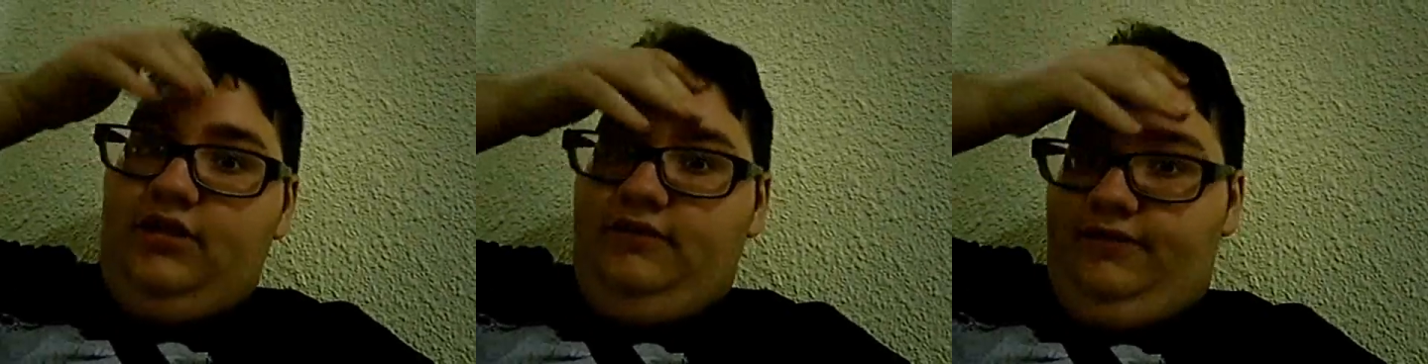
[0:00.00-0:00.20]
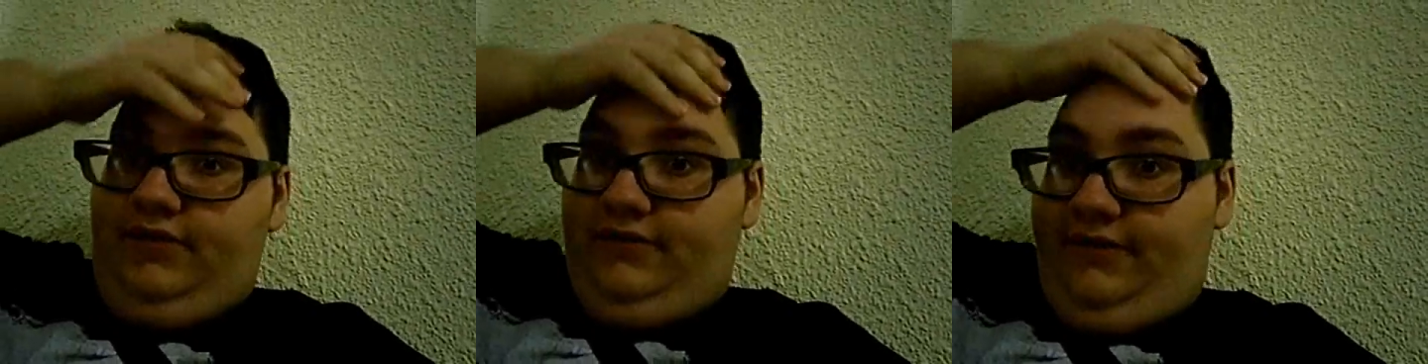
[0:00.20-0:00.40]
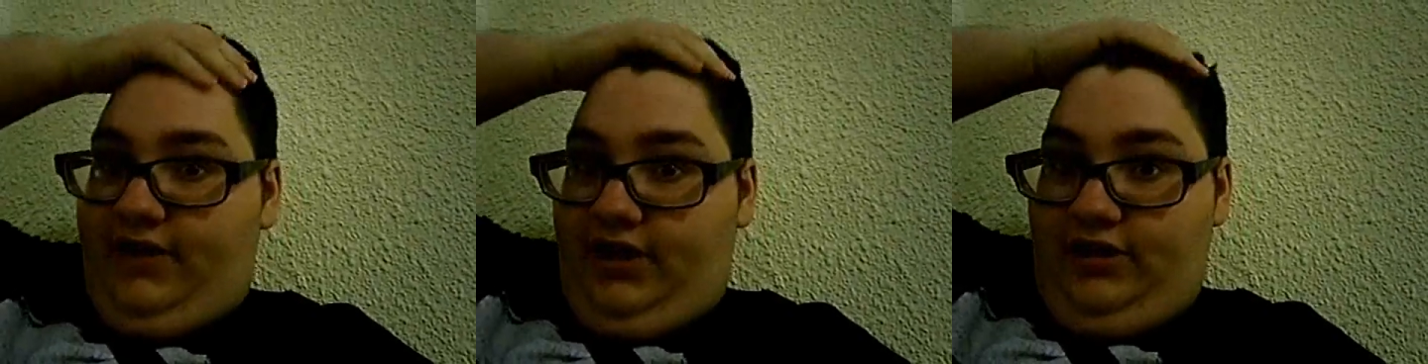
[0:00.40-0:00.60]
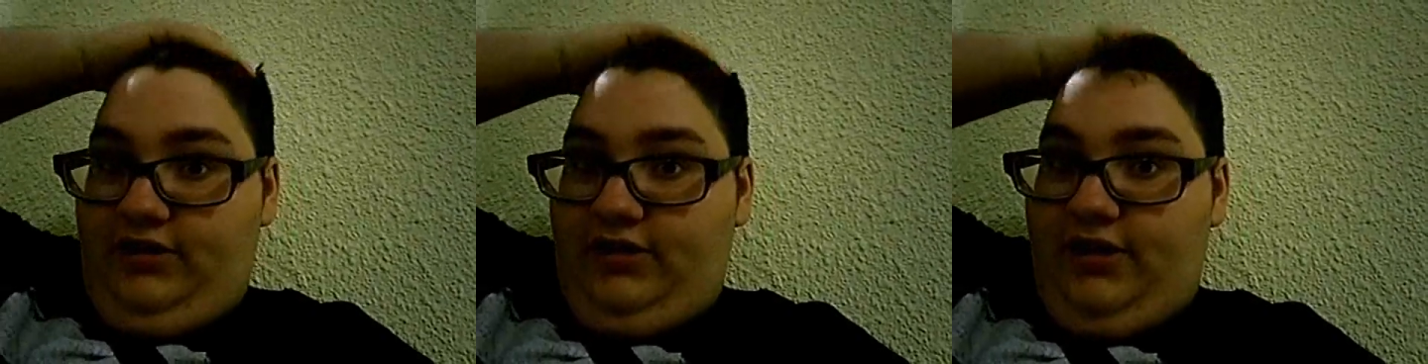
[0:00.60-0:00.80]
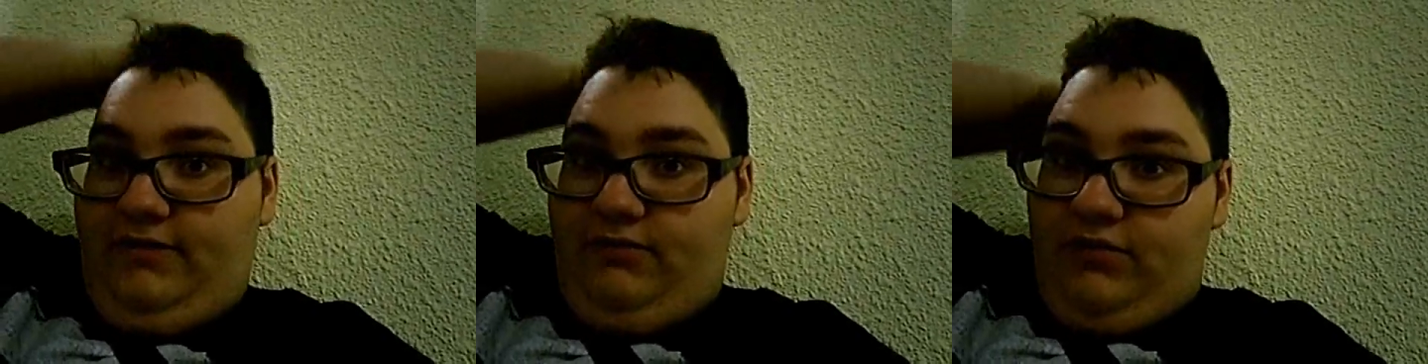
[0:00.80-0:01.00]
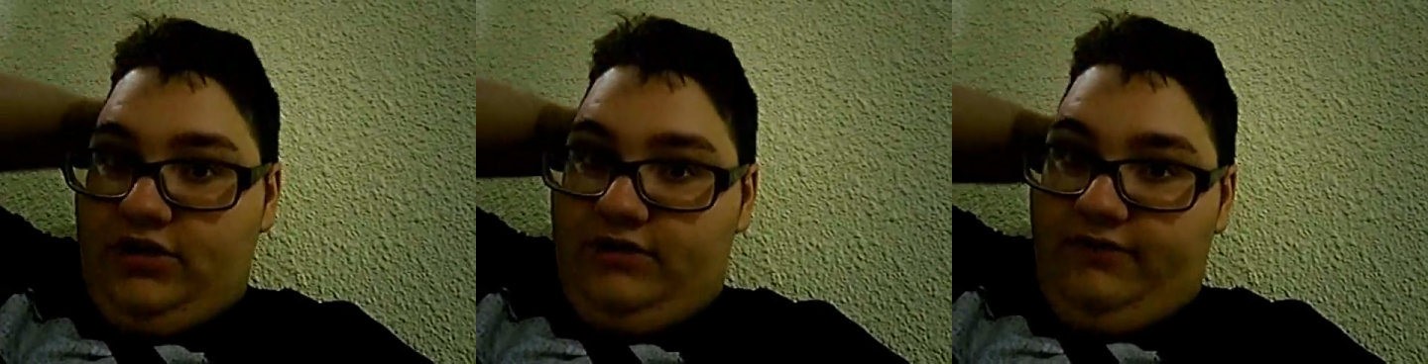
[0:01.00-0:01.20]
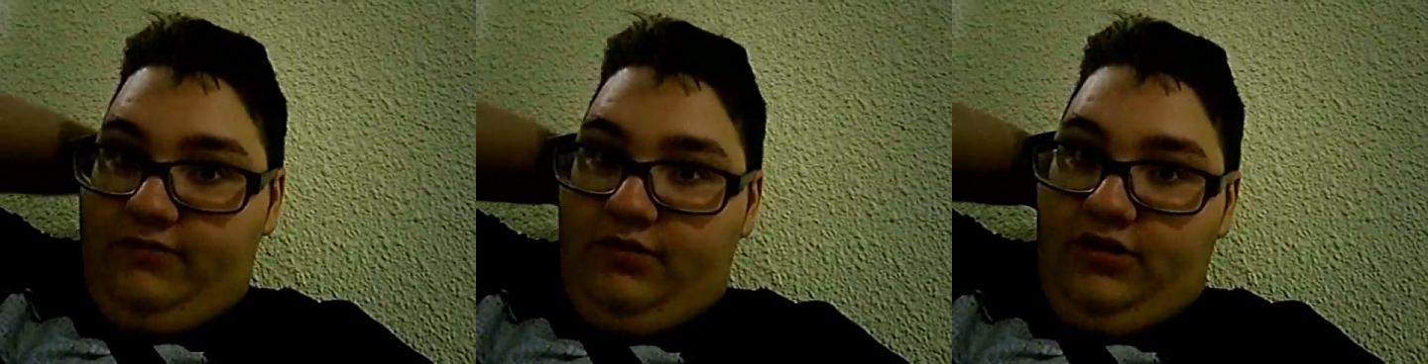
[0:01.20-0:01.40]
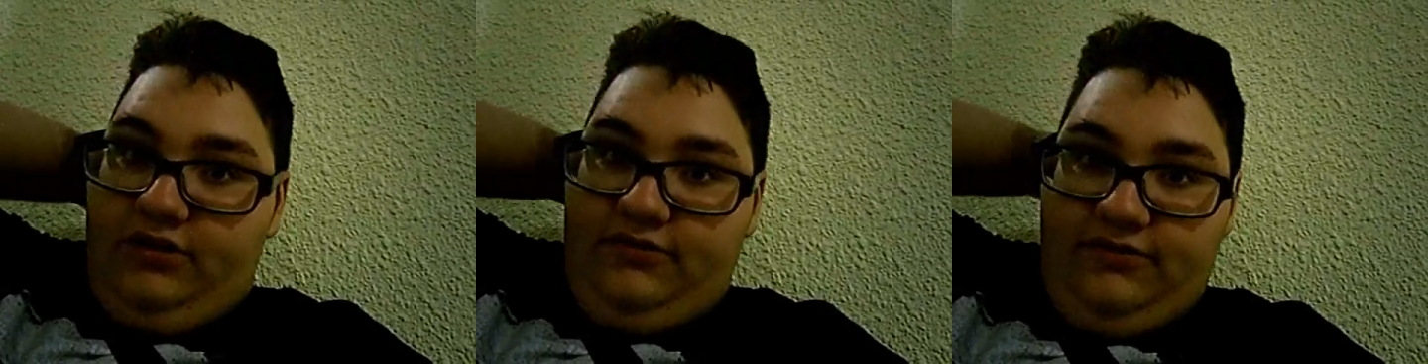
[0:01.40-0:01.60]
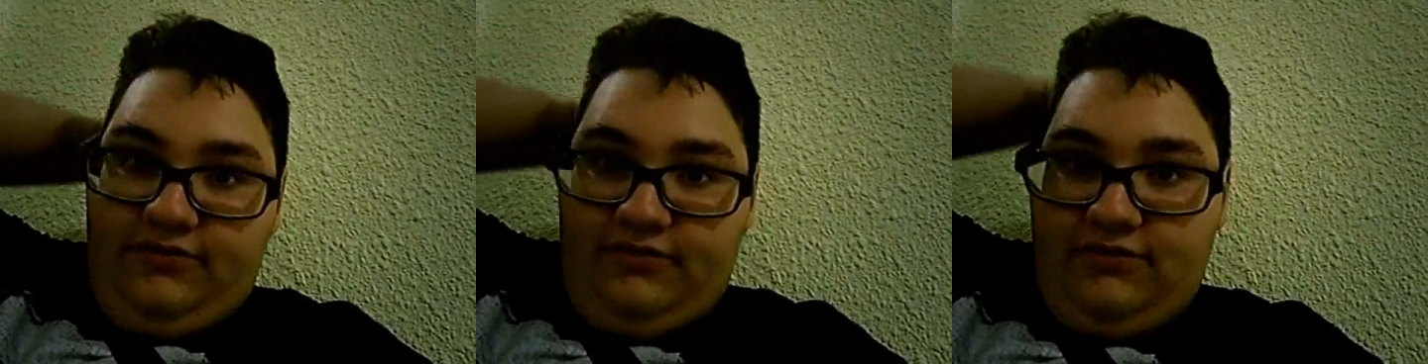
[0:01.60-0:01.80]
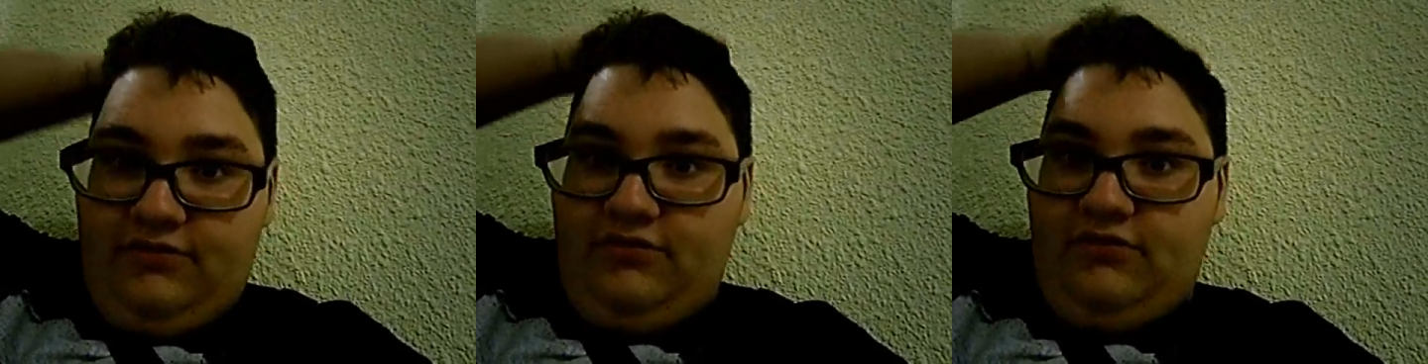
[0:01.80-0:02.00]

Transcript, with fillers: in the viewfinder, I don't have much of a puff.